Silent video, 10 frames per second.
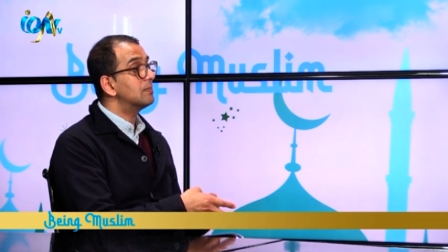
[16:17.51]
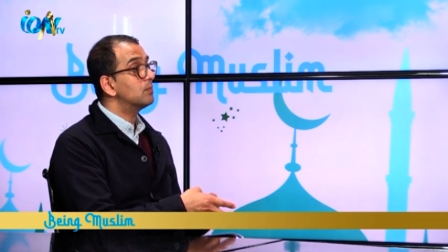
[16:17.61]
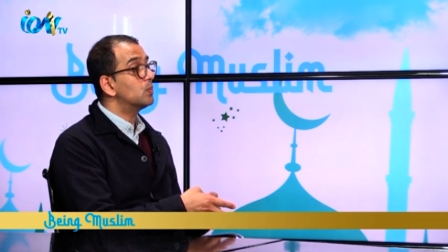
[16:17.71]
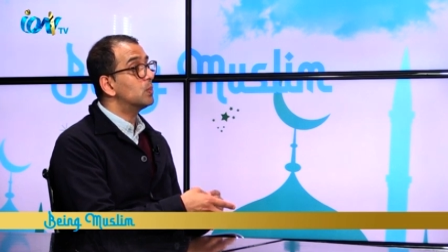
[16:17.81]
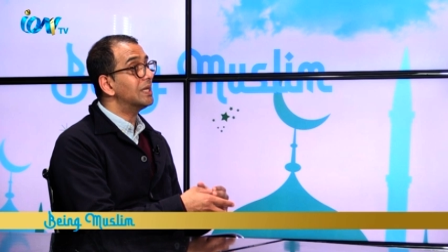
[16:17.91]

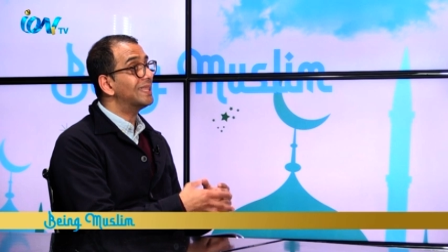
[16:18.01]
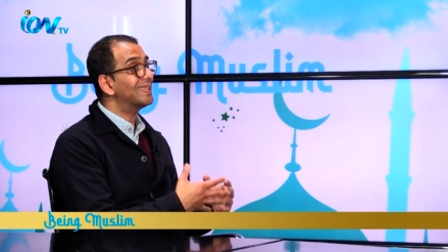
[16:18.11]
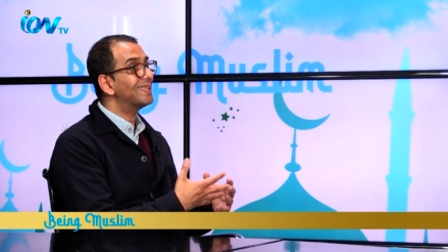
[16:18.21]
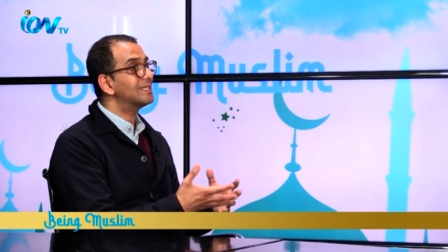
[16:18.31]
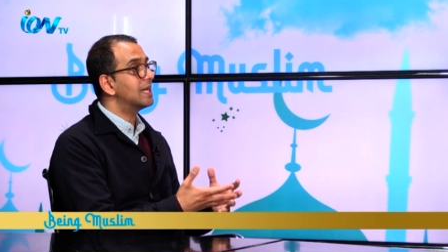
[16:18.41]
With
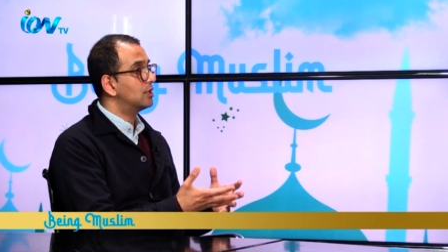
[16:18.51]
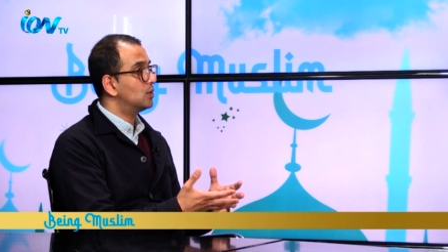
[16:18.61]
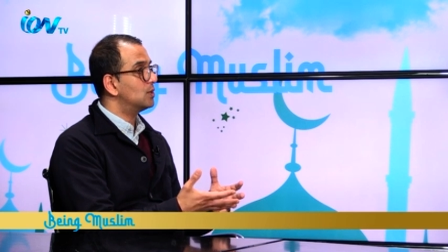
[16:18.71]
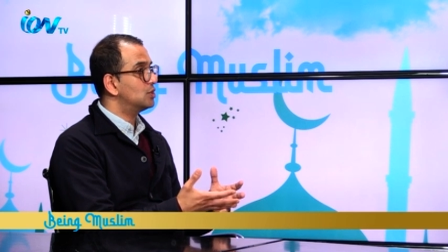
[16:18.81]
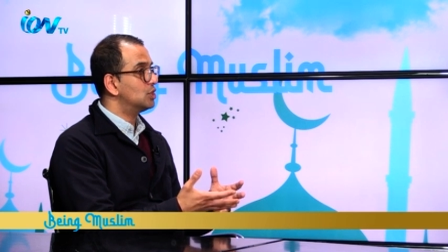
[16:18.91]
the
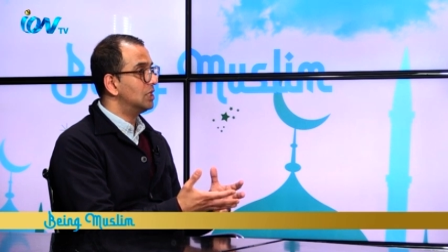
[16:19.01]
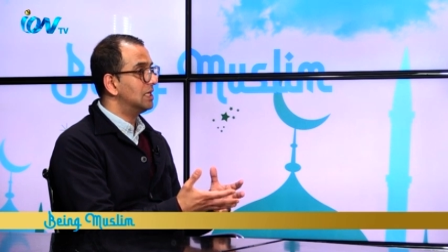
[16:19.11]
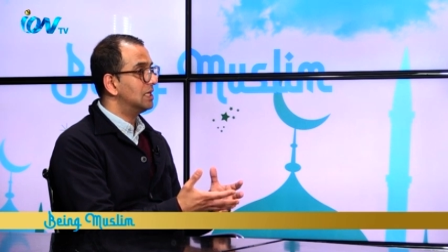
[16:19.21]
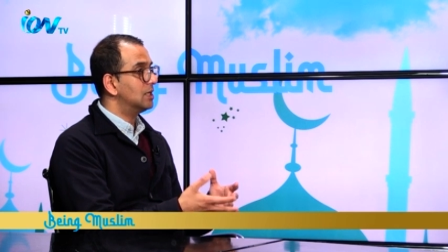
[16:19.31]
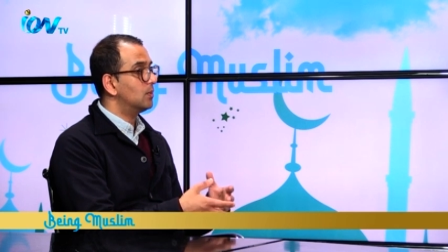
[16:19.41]
technology,
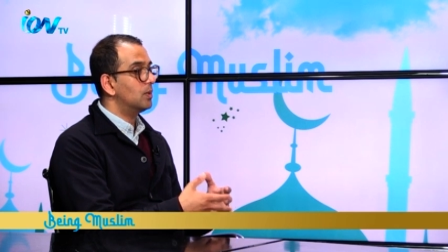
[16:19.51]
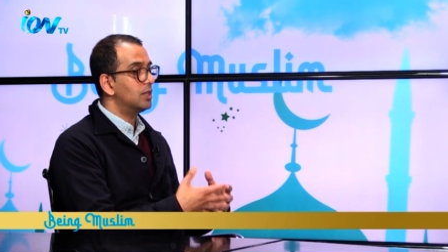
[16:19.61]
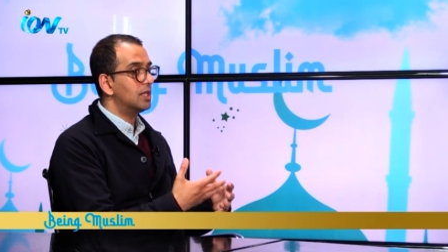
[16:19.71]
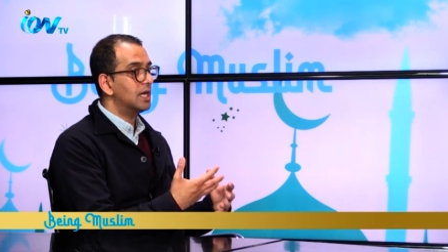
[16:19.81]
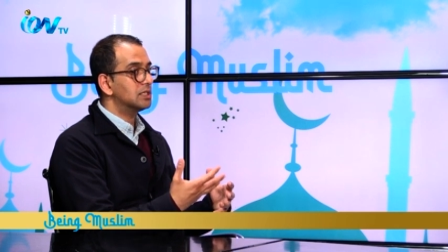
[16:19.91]

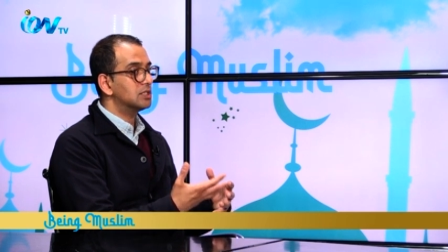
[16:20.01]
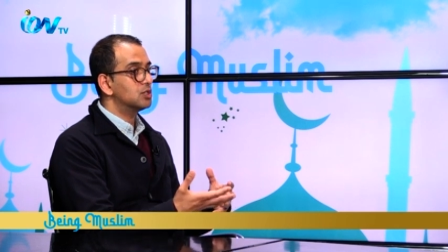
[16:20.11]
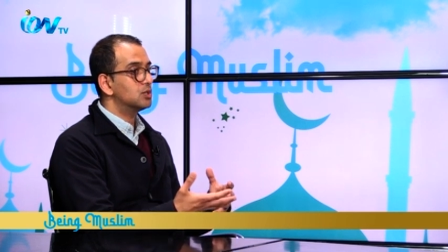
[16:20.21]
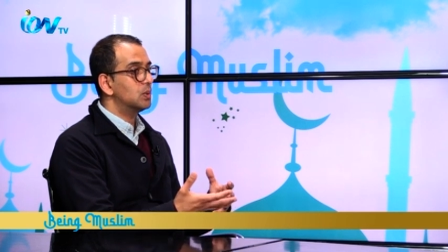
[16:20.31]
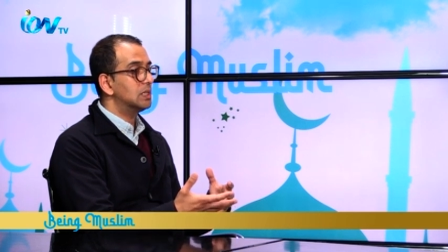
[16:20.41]
with access
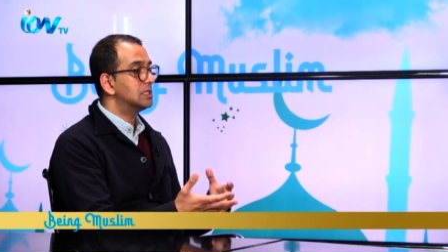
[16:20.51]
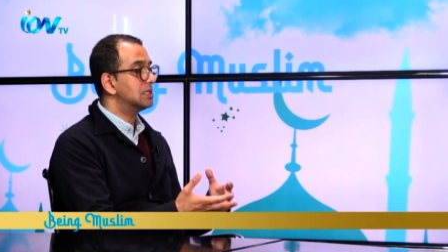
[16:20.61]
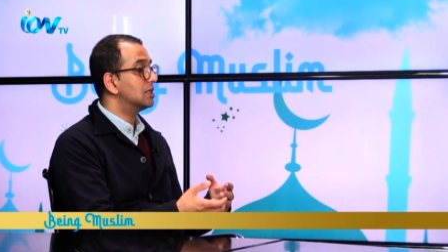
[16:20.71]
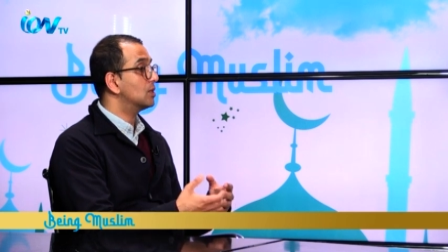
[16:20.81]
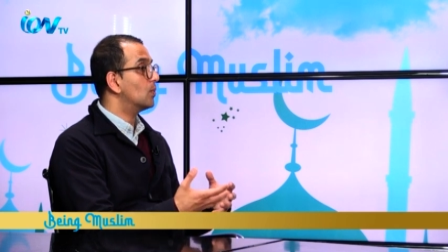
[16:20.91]
to
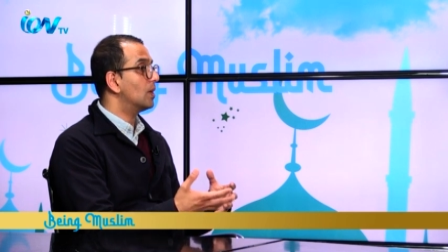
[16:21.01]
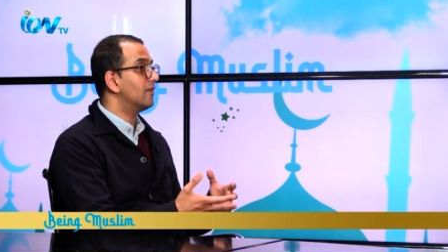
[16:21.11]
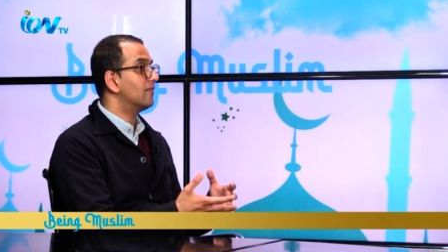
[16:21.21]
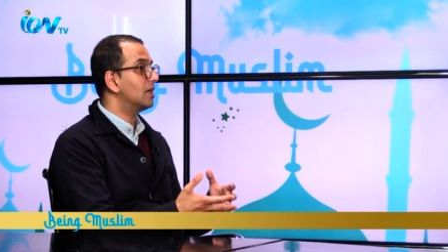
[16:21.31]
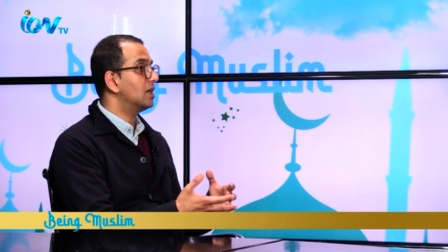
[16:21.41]
internet,
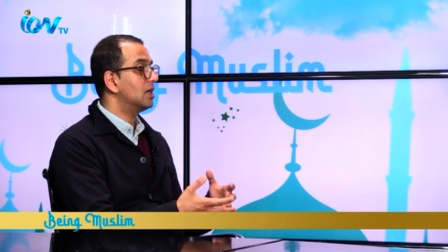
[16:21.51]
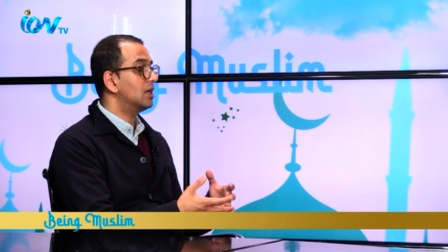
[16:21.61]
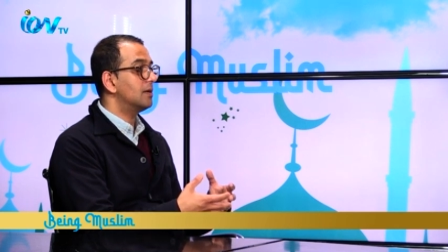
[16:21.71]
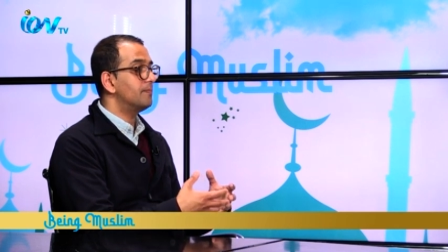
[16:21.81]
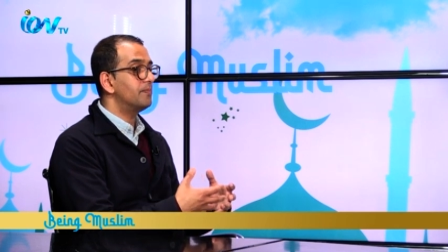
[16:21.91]

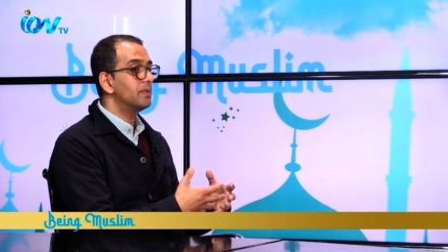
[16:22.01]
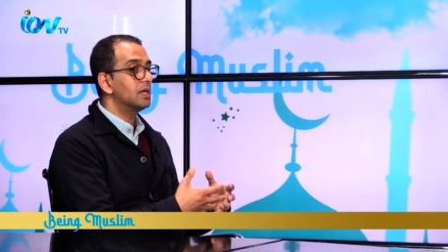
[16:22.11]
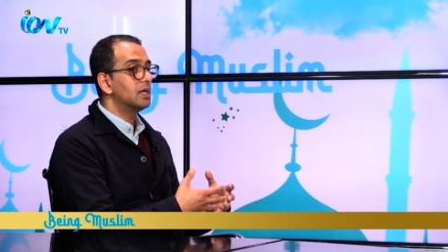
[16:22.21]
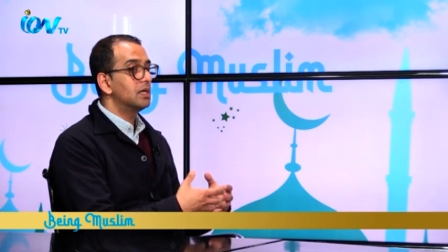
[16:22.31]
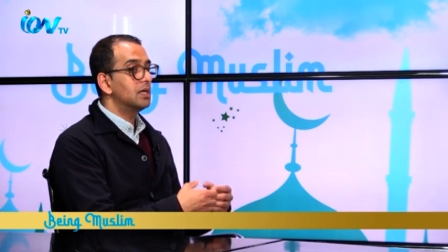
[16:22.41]
Wi-Fi,
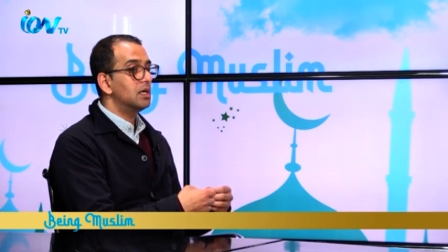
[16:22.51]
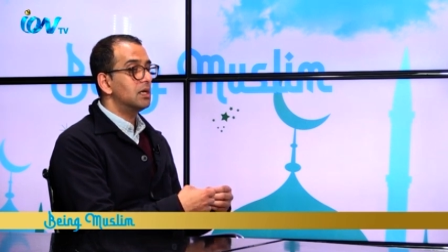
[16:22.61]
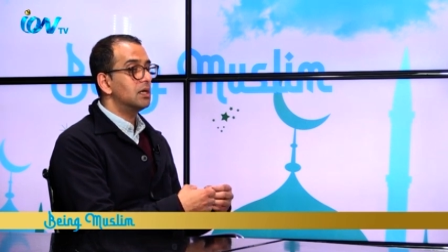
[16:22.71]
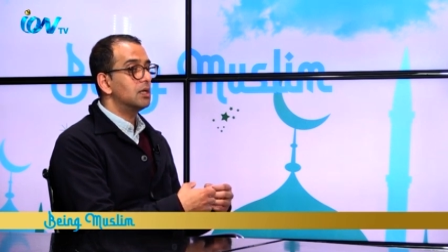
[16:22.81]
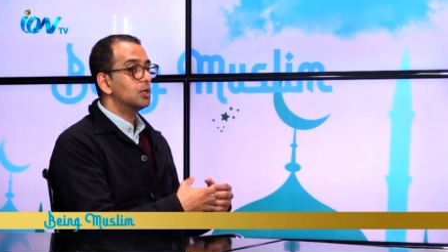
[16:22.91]

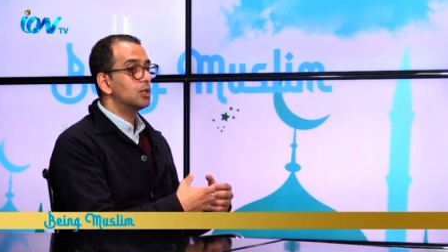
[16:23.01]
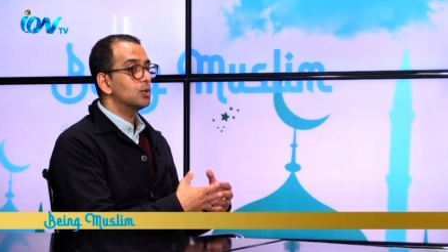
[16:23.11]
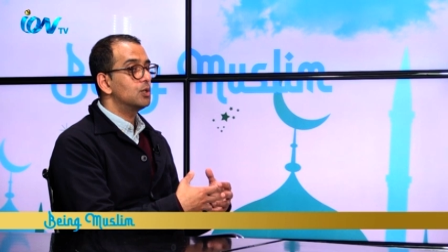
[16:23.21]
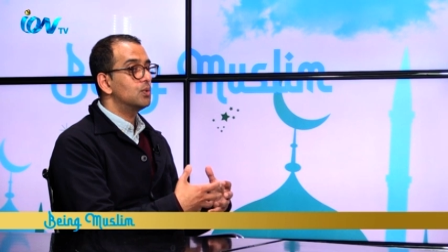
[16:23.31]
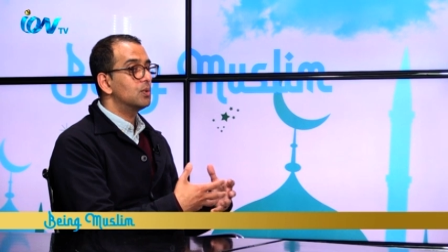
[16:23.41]

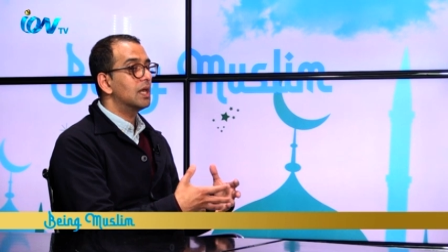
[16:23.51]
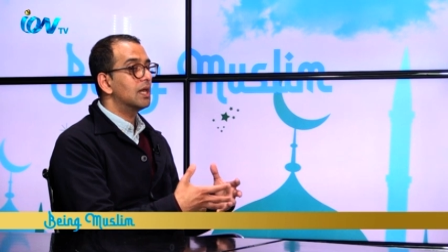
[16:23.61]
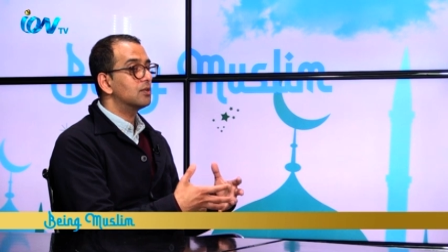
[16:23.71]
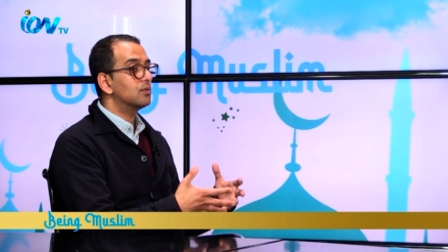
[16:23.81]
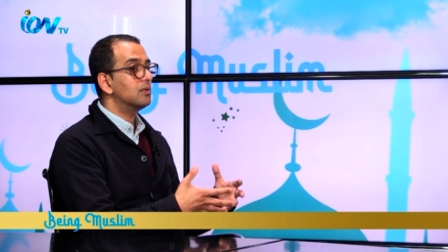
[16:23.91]
you
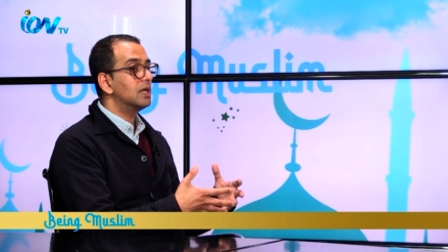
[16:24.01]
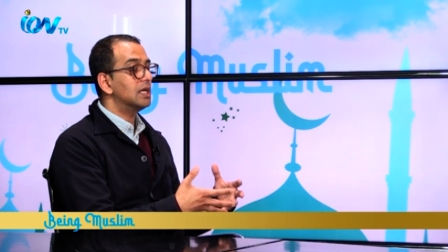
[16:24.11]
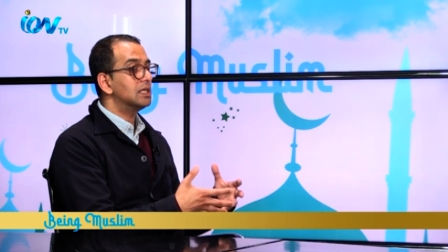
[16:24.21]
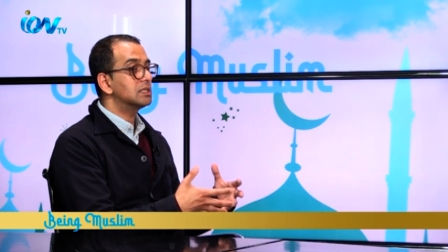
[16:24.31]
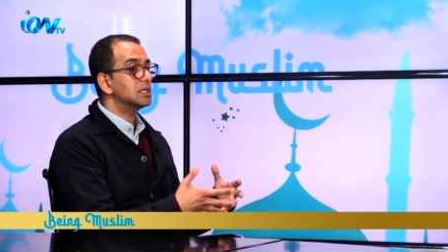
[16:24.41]
can
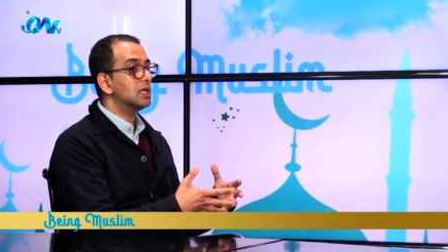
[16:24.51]
create